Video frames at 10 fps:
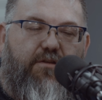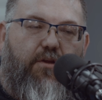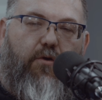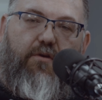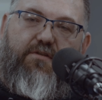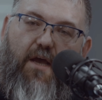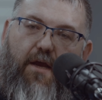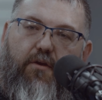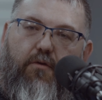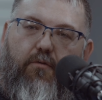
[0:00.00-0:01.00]
And they'll
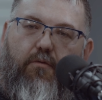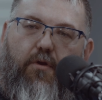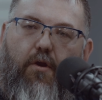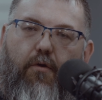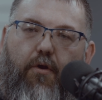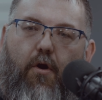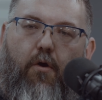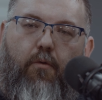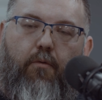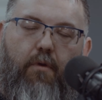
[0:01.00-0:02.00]
assign you, your
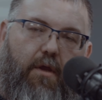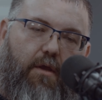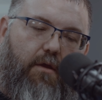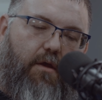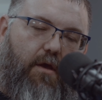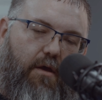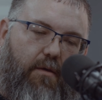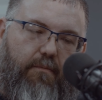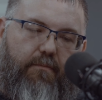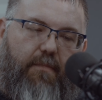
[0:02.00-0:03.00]
own
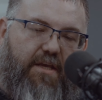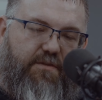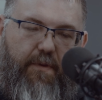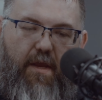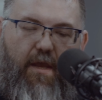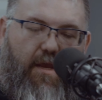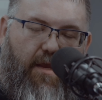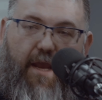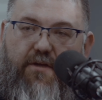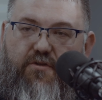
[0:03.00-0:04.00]
SBA
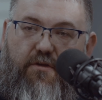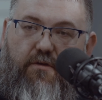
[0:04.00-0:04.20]
agent,